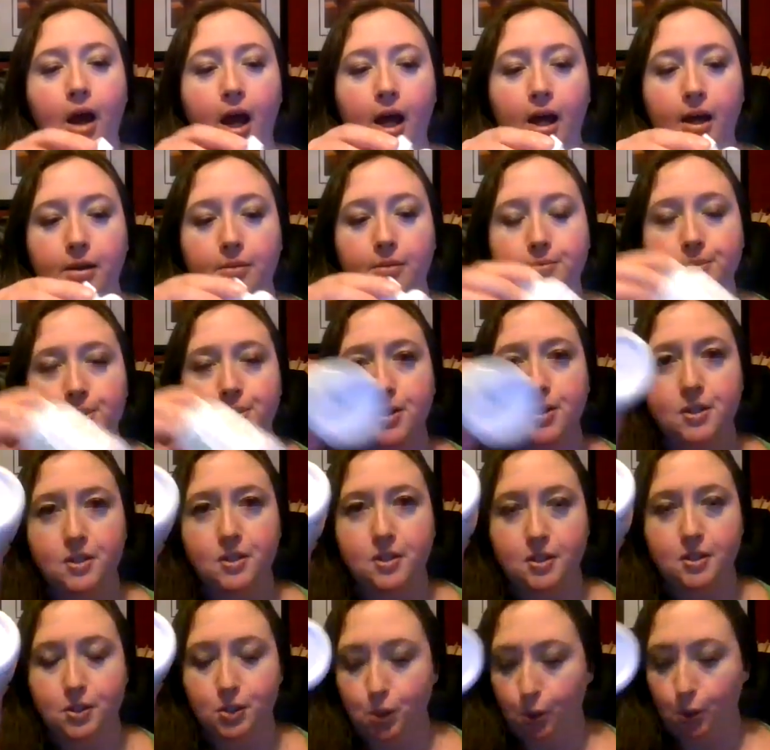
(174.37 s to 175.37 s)
So
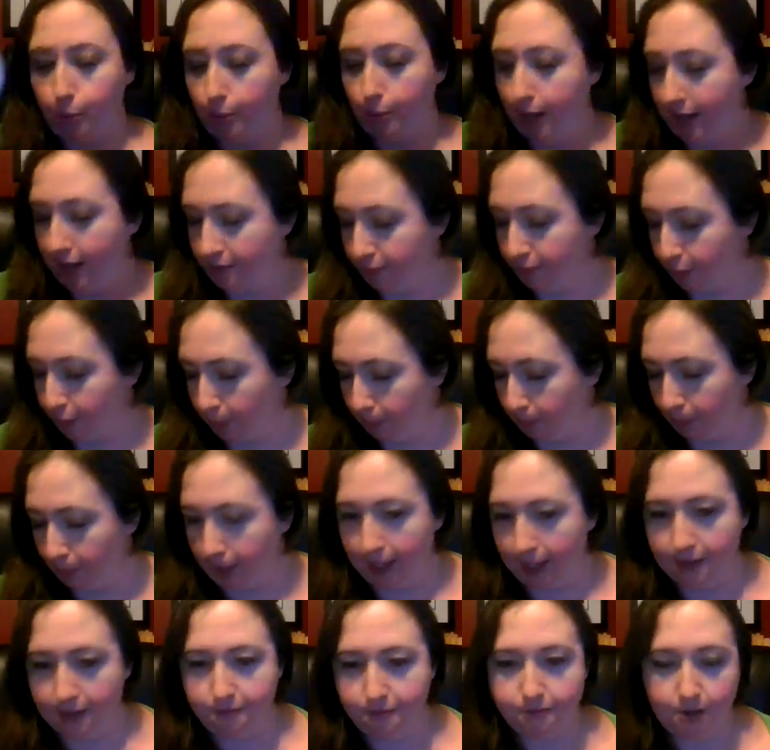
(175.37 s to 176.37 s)
this is great for
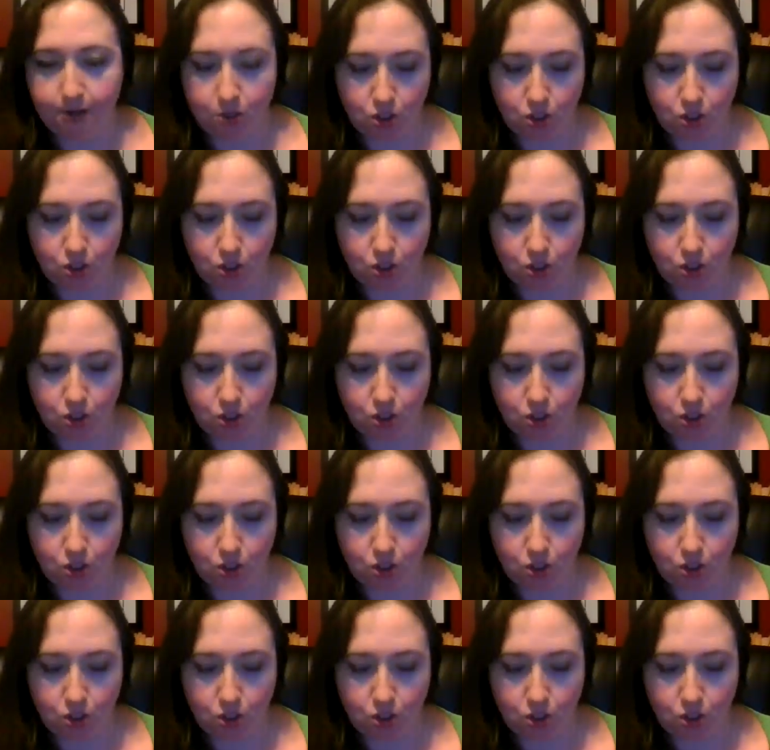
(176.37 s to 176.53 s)
brain